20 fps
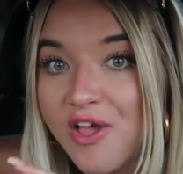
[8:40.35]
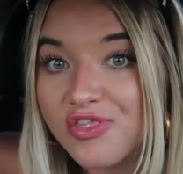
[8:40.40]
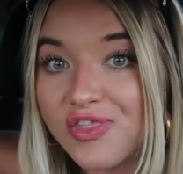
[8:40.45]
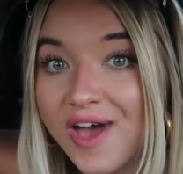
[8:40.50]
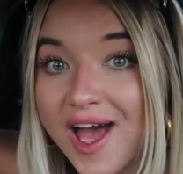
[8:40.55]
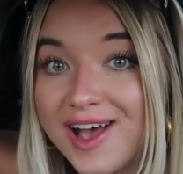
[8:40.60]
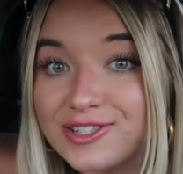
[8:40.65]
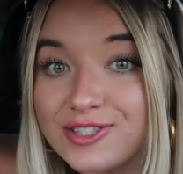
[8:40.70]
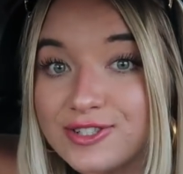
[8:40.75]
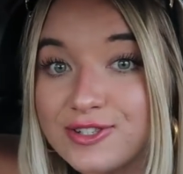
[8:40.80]

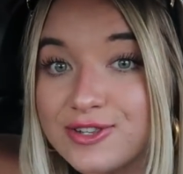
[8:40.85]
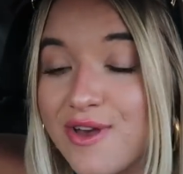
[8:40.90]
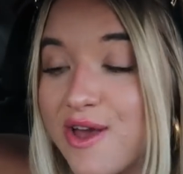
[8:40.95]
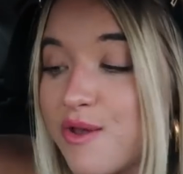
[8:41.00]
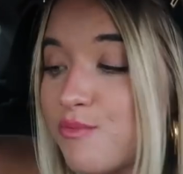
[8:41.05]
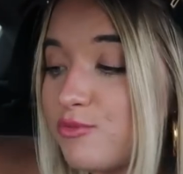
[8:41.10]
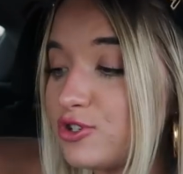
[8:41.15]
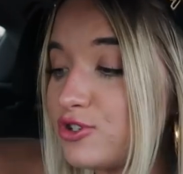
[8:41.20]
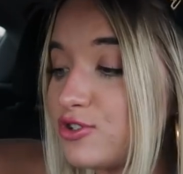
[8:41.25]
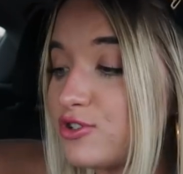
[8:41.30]
That
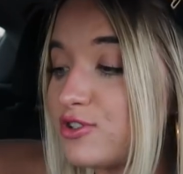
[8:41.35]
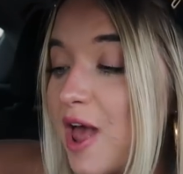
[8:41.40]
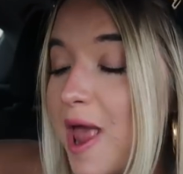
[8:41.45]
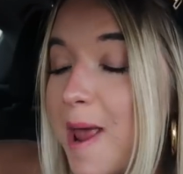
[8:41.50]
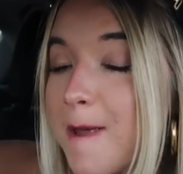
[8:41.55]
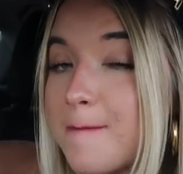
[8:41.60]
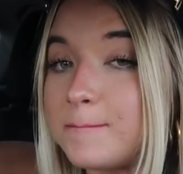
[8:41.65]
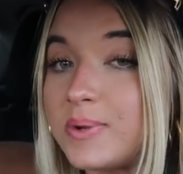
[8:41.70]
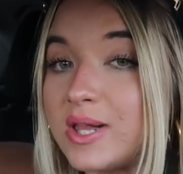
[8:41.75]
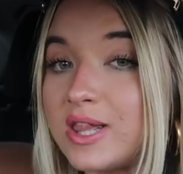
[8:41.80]
skin was just
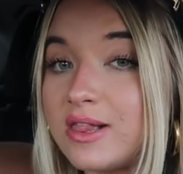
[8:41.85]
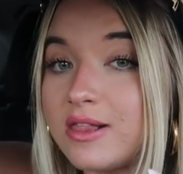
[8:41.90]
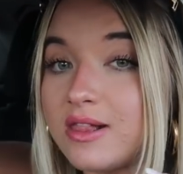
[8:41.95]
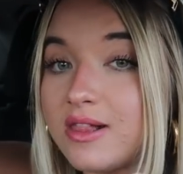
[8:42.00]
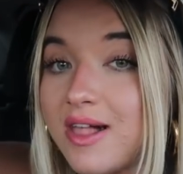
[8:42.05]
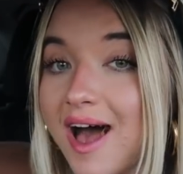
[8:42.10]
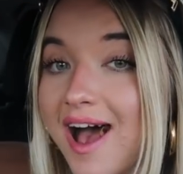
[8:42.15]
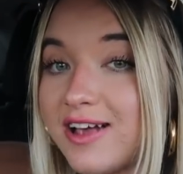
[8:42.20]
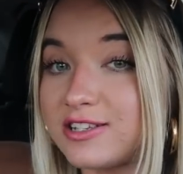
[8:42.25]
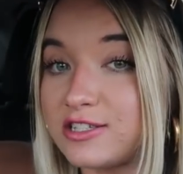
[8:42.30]
a
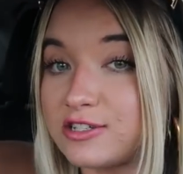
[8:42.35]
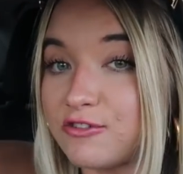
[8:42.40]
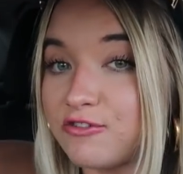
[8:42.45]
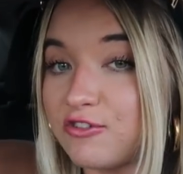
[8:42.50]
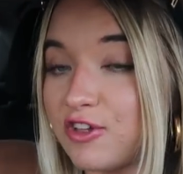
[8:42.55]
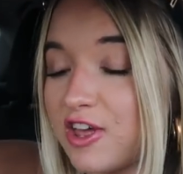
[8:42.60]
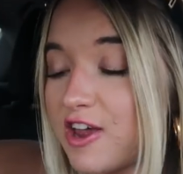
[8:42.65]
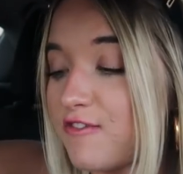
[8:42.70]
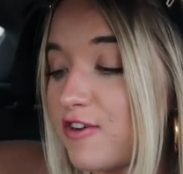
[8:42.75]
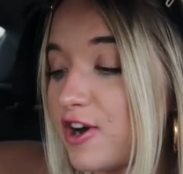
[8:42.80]
blast of
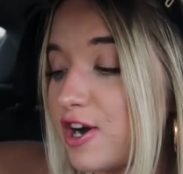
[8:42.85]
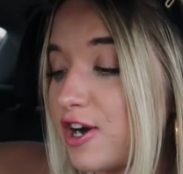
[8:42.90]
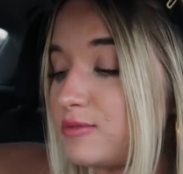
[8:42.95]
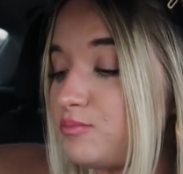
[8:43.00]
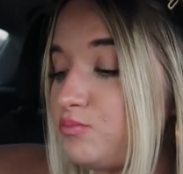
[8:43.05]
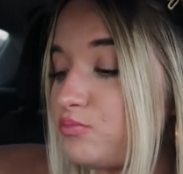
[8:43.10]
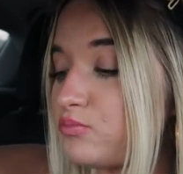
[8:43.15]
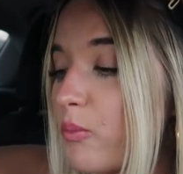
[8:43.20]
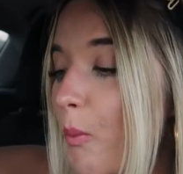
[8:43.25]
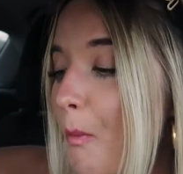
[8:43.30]
flavor.